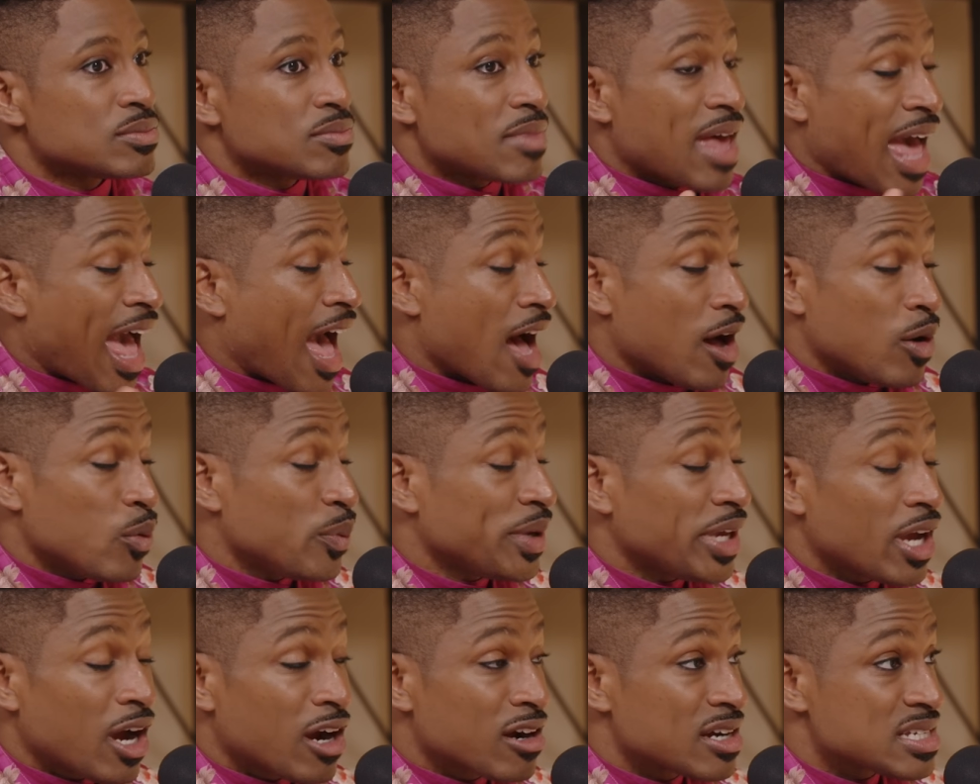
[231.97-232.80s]
how
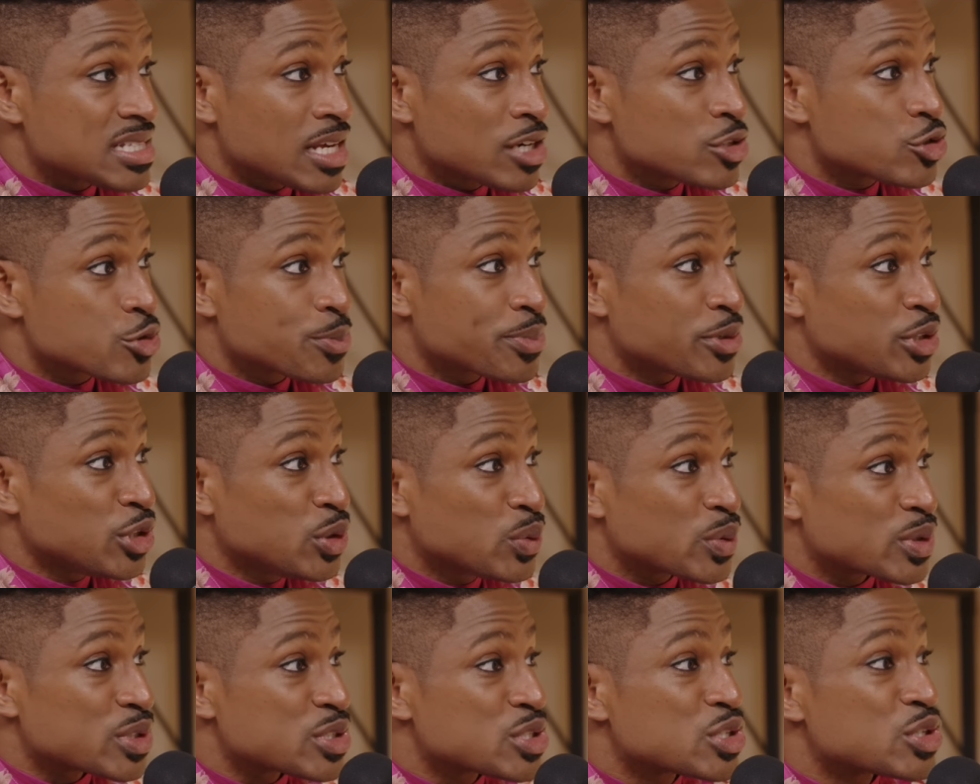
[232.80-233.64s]
we are as
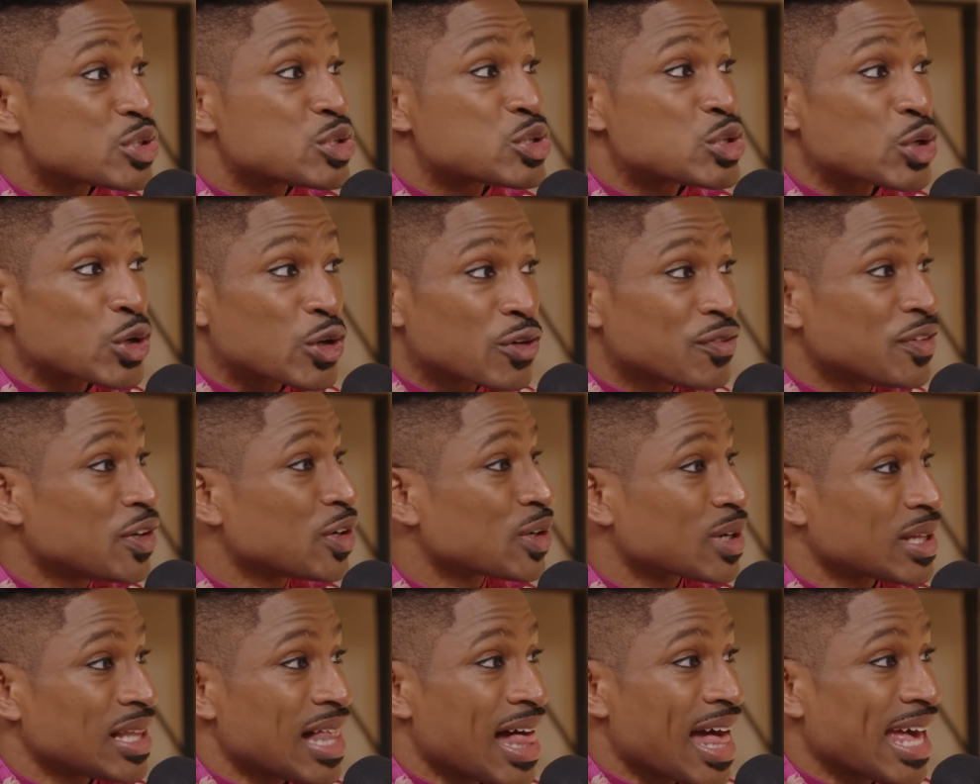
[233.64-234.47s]
entrepreneurs. Serve
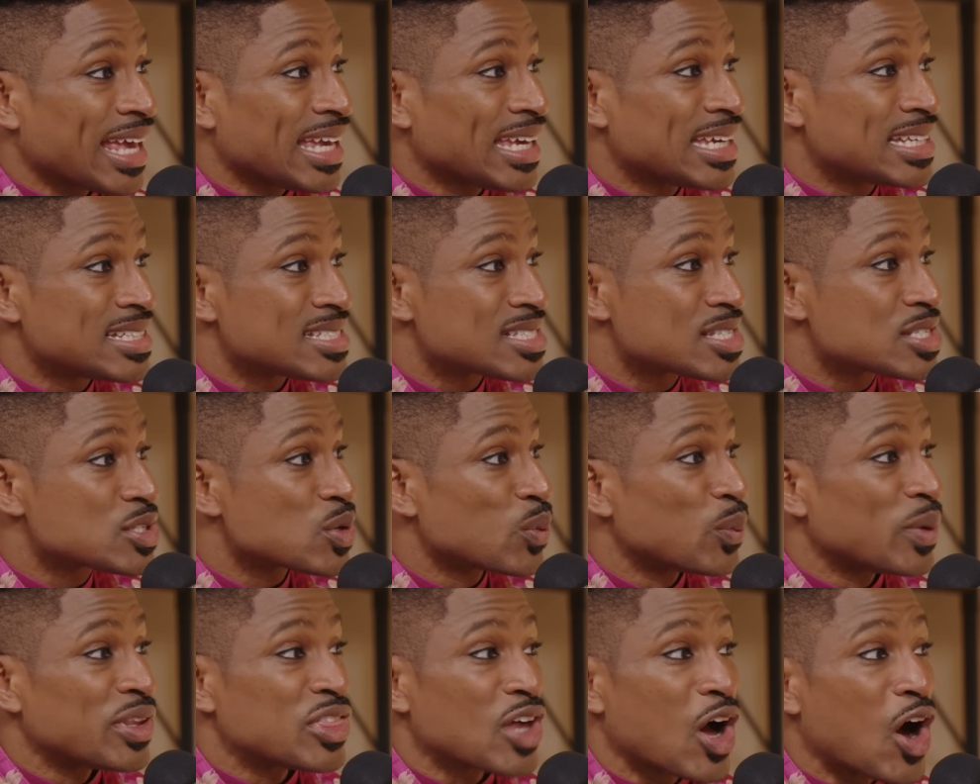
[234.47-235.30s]
your clients
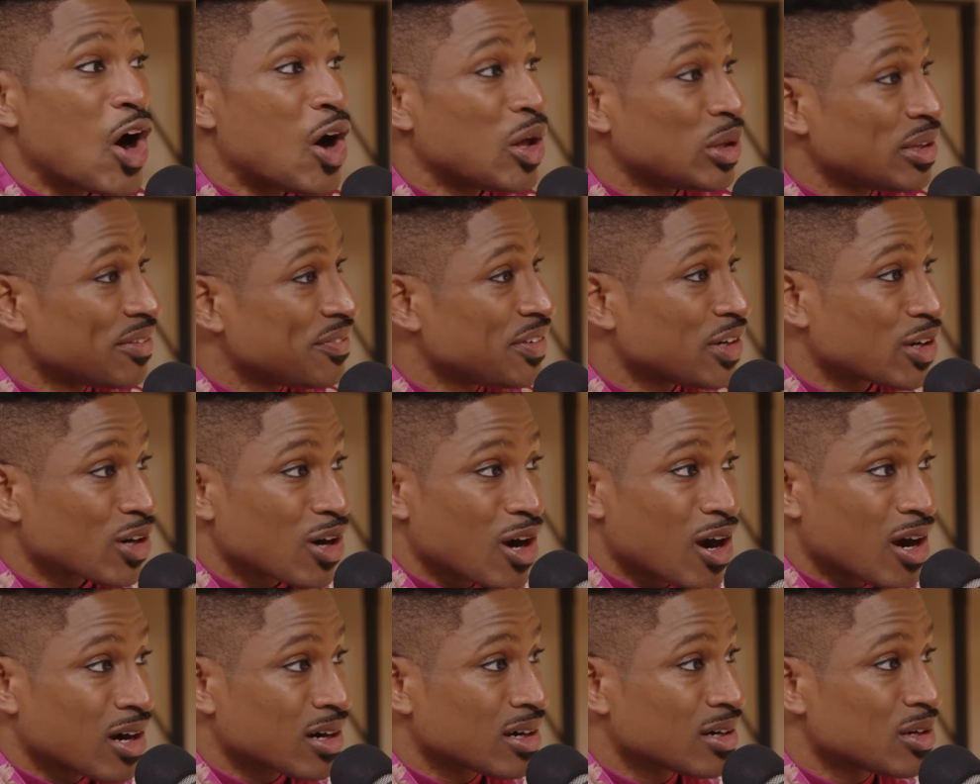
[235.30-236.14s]
with all of your
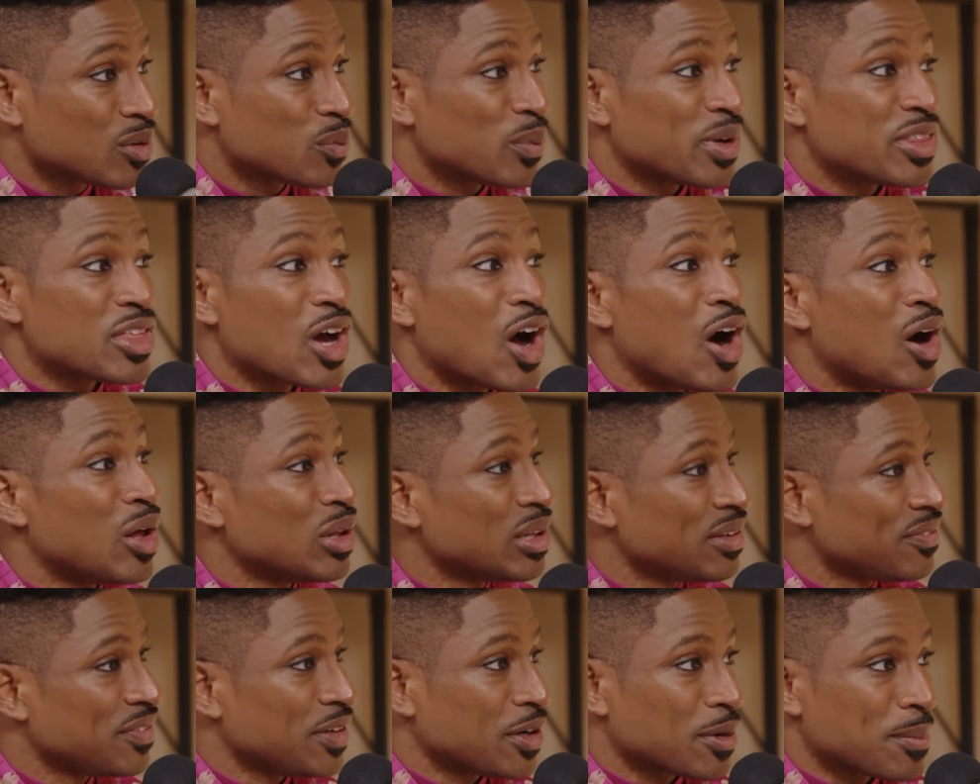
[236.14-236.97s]
heart, with
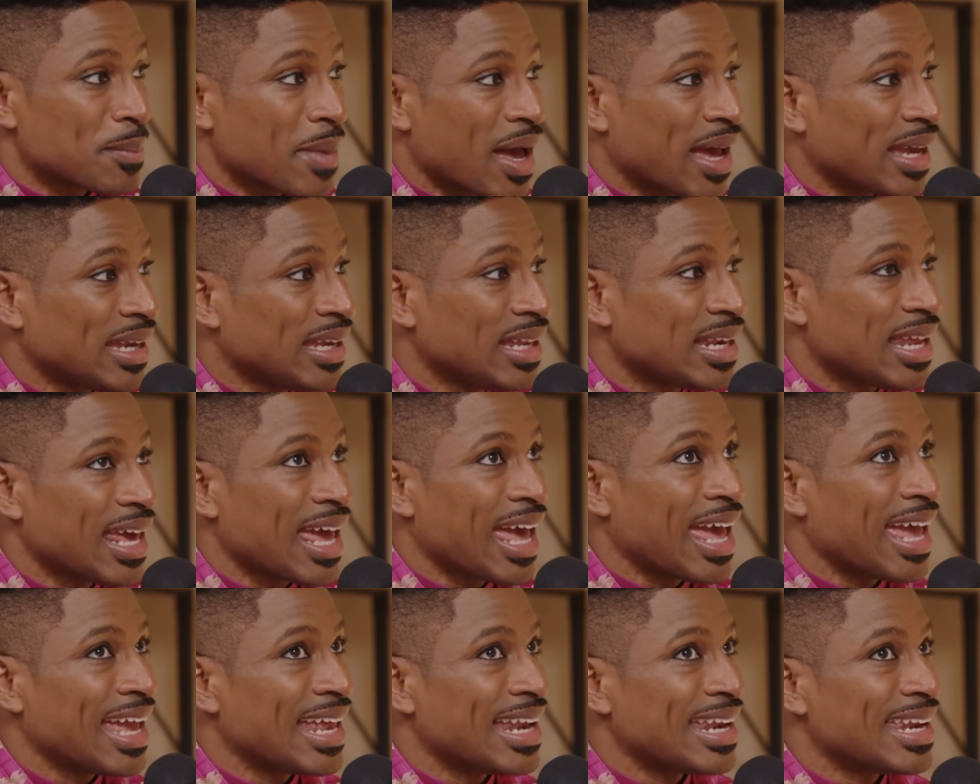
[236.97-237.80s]
all of your might,
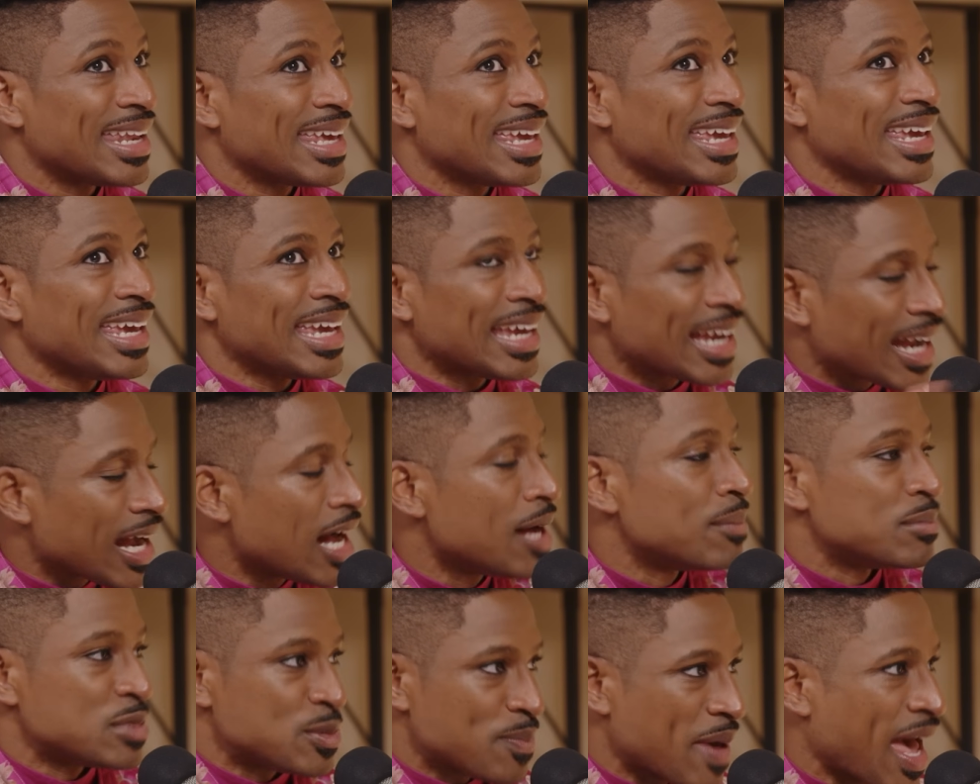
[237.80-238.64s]
and it
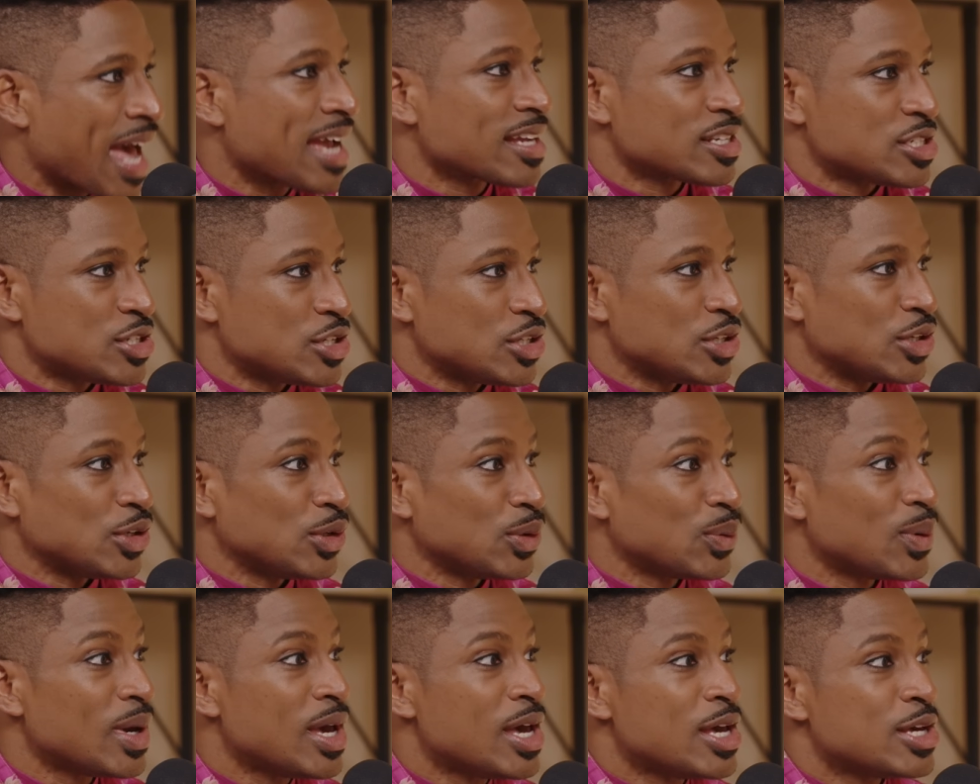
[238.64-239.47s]
comes back to
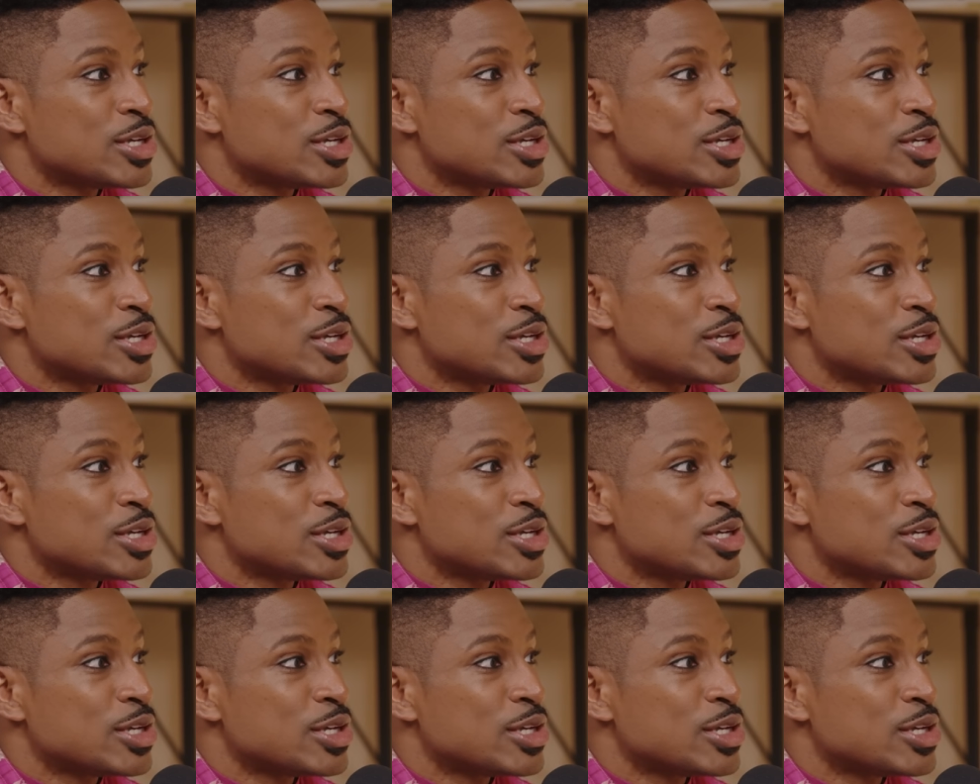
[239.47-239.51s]
you.